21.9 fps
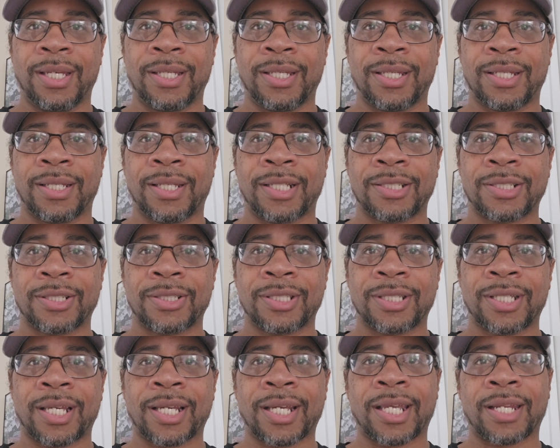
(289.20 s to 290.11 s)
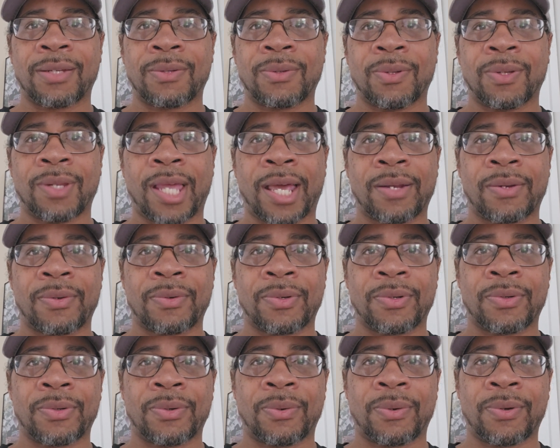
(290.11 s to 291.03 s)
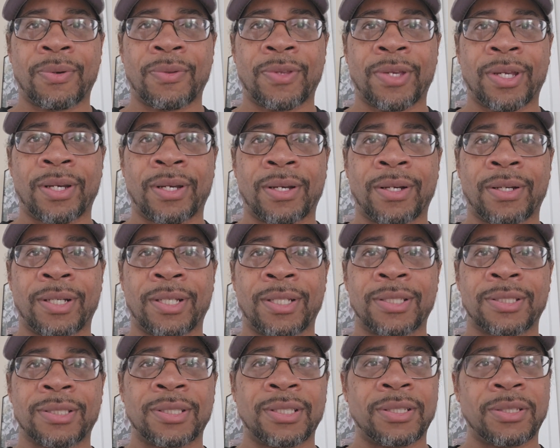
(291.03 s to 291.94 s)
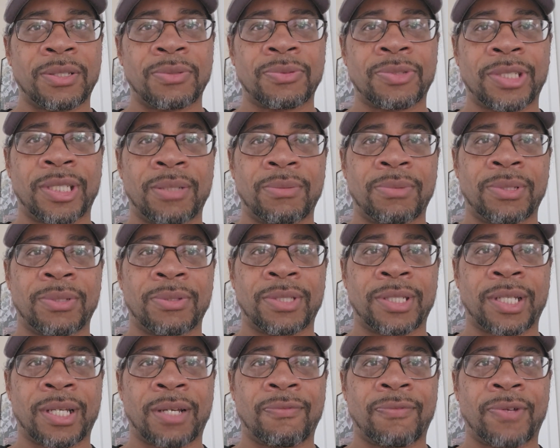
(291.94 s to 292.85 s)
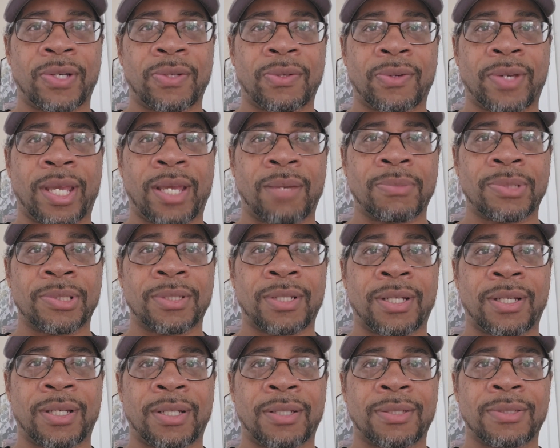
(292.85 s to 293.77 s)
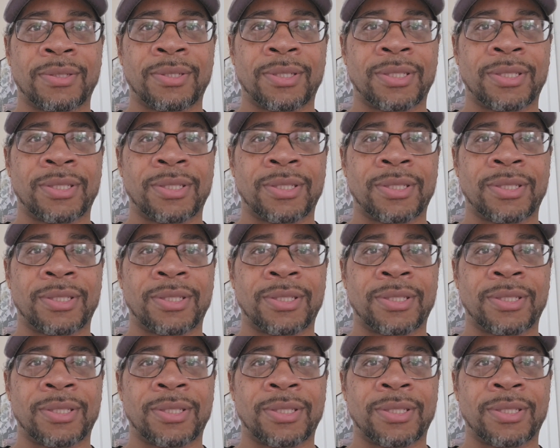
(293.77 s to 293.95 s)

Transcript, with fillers: And as you can see, I got a little light on the door there. It's a little cheap little thing I found on Amazon.